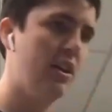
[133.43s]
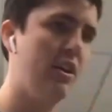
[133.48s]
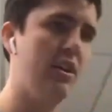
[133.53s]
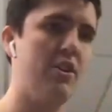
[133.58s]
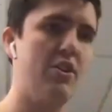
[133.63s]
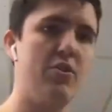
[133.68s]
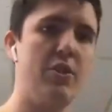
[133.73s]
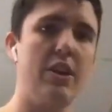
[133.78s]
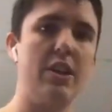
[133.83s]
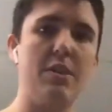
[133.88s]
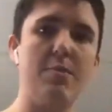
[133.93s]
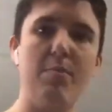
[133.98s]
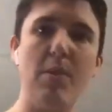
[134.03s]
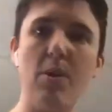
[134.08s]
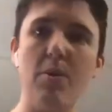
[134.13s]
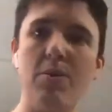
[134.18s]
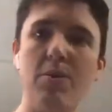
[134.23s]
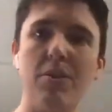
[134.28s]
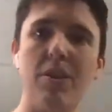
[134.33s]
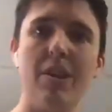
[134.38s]

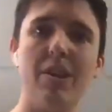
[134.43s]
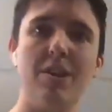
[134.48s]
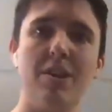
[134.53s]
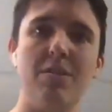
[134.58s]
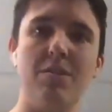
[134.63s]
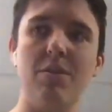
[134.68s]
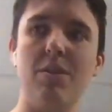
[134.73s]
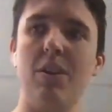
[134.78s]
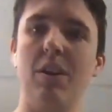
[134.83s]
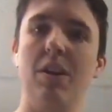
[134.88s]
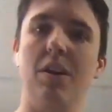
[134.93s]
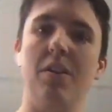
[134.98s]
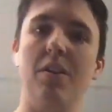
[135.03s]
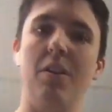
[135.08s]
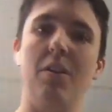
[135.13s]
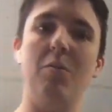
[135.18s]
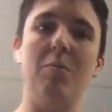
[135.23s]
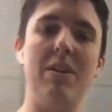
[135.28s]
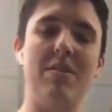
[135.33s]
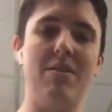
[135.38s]
transposase
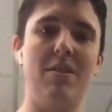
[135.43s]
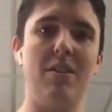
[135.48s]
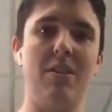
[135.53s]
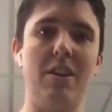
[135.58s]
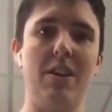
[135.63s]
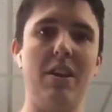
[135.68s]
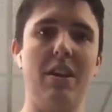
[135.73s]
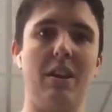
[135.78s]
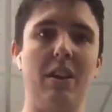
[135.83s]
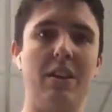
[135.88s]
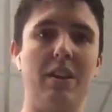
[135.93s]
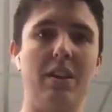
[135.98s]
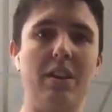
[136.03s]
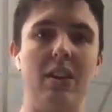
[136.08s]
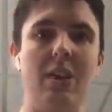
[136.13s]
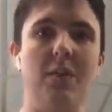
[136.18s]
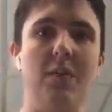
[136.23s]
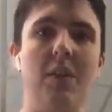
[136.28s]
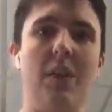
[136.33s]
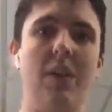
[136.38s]
that'll basically
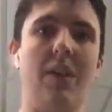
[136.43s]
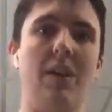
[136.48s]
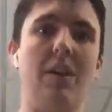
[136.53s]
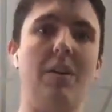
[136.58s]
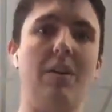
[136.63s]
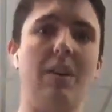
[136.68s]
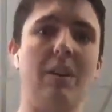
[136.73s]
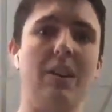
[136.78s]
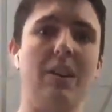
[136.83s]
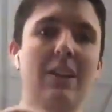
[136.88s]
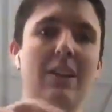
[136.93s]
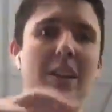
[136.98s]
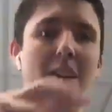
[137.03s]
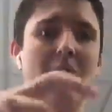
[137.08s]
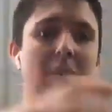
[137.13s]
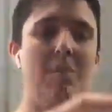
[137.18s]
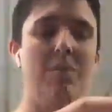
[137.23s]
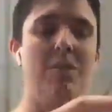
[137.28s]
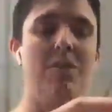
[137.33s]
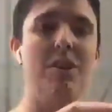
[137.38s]
cut
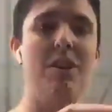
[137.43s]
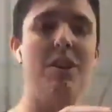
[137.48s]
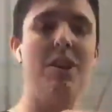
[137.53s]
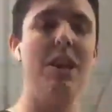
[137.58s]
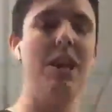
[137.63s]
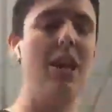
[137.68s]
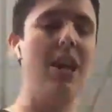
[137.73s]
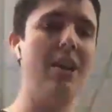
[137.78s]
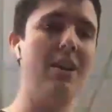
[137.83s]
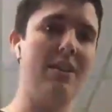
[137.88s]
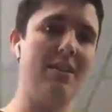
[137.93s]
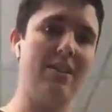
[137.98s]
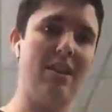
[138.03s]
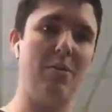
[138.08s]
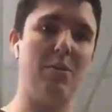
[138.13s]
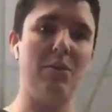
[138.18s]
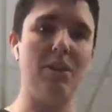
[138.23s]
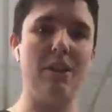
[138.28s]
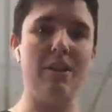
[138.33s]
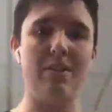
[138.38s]
up the DNA and
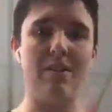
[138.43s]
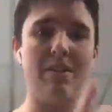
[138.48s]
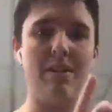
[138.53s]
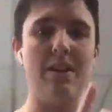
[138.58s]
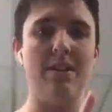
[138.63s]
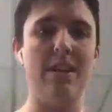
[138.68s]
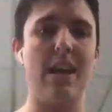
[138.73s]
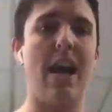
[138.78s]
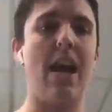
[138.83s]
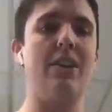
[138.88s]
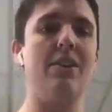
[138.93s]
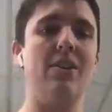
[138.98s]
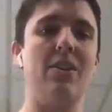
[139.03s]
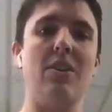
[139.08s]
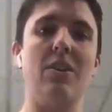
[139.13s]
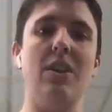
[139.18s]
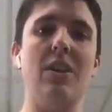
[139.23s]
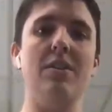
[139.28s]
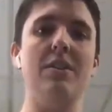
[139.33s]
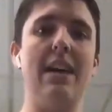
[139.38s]
simultaneously attach a little
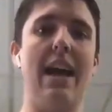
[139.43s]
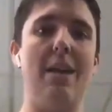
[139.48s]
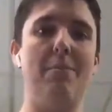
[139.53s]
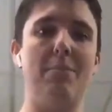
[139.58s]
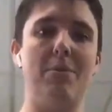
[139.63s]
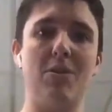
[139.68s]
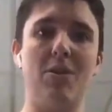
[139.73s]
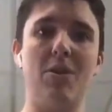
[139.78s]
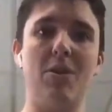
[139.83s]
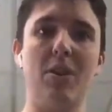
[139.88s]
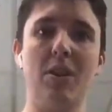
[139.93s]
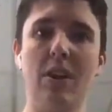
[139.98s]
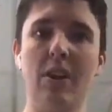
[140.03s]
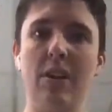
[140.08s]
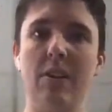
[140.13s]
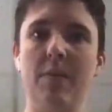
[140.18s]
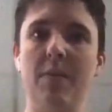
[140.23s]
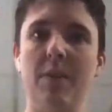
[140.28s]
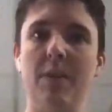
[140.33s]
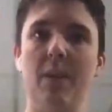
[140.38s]
adapter
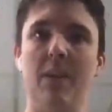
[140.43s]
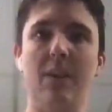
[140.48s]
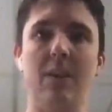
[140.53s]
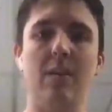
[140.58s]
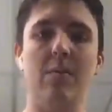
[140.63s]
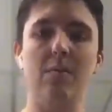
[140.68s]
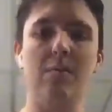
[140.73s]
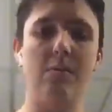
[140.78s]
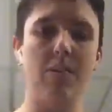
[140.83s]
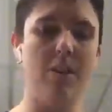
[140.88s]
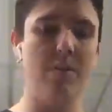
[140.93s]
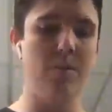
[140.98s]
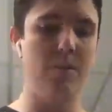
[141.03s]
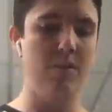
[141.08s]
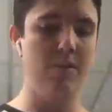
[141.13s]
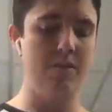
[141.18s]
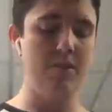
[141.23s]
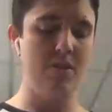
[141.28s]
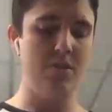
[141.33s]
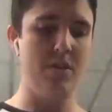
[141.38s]
sequence
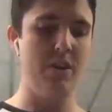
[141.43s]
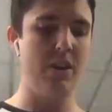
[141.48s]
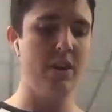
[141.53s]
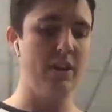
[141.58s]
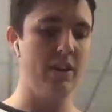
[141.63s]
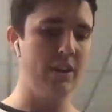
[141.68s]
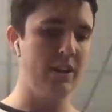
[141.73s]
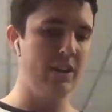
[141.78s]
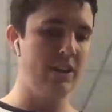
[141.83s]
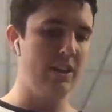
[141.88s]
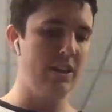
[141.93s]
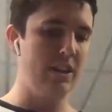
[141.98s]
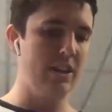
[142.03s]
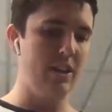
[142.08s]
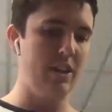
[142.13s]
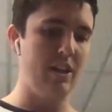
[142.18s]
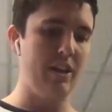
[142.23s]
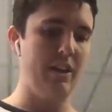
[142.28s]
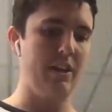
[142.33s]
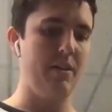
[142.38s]
to it
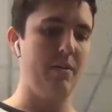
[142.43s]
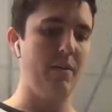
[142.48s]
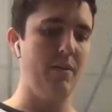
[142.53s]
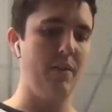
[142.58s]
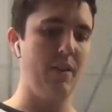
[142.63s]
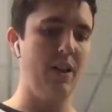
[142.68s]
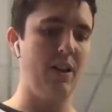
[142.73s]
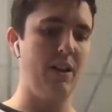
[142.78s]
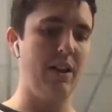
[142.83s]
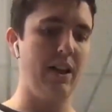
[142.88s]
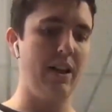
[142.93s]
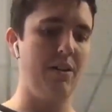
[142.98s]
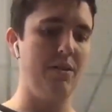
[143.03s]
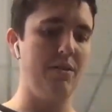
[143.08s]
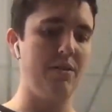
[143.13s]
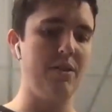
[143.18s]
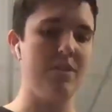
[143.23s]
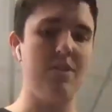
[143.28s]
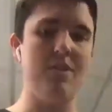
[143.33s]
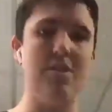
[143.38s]
that allows it
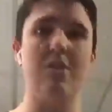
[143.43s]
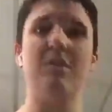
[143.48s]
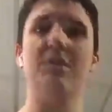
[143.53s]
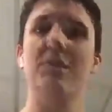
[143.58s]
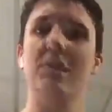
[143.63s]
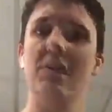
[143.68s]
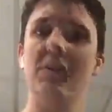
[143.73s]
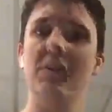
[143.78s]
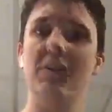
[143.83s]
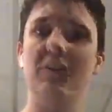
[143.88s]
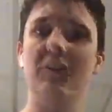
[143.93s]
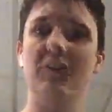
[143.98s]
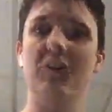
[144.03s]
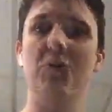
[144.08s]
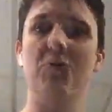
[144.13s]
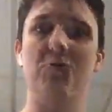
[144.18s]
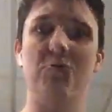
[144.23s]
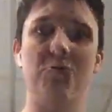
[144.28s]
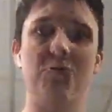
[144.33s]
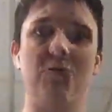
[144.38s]
to
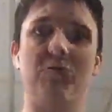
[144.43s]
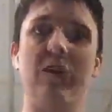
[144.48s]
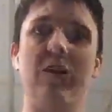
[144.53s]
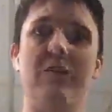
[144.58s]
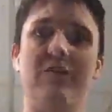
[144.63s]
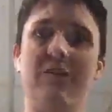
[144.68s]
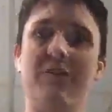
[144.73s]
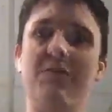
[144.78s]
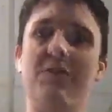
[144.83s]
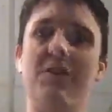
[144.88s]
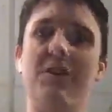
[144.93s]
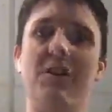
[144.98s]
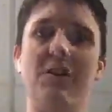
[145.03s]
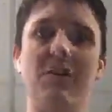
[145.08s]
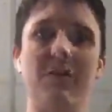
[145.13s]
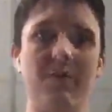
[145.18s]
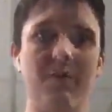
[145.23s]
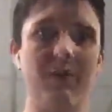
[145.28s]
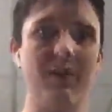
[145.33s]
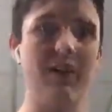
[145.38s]
go through the rest of
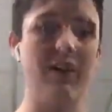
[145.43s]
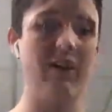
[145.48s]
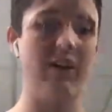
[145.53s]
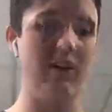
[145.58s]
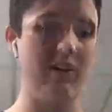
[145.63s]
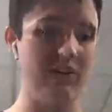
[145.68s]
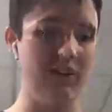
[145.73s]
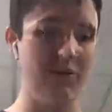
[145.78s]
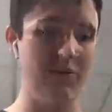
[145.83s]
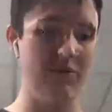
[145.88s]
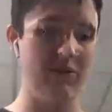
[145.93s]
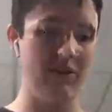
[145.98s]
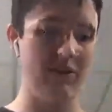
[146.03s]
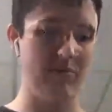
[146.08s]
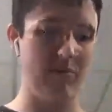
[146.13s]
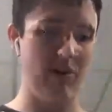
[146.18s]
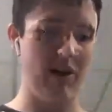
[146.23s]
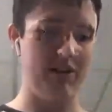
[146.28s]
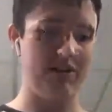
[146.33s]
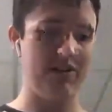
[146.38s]
the
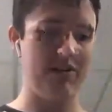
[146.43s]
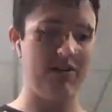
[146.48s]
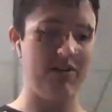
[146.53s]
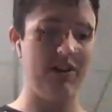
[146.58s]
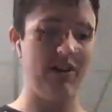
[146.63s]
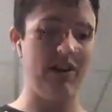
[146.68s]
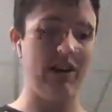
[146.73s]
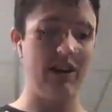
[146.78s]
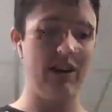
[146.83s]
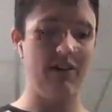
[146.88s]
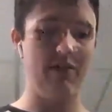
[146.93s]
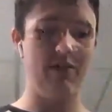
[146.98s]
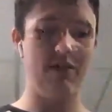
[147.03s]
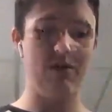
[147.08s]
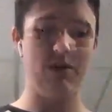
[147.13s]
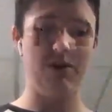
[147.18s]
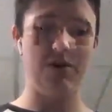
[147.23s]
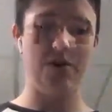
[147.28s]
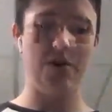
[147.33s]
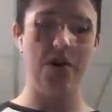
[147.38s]
sequencing processing and a
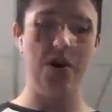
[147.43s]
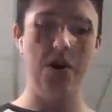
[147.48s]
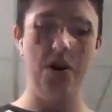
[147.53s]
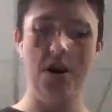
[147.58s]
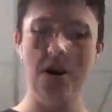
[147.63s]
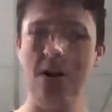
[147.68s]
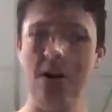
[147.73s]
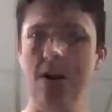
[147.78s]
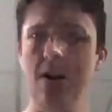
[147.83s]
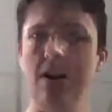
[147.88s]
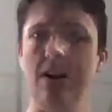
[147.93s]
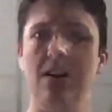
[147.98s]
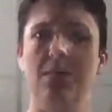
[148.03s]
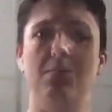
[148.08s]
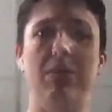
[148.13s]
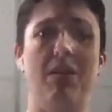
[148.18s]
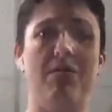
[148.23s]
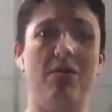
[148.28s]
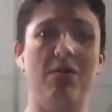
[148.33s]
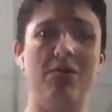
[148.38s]
few other
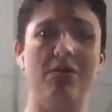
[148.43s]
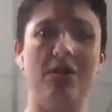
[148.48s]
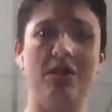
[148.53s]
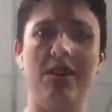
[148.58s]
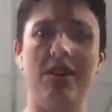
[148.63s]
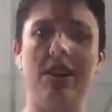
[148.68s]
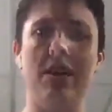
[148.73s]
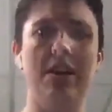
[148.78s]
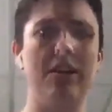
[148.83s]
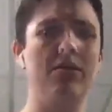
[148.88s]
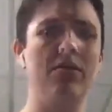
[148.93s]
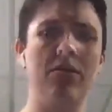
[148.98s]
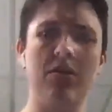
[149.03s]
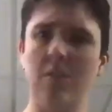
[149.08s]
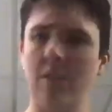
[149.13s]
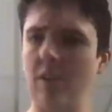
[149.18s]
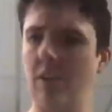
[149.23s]
buffers and things.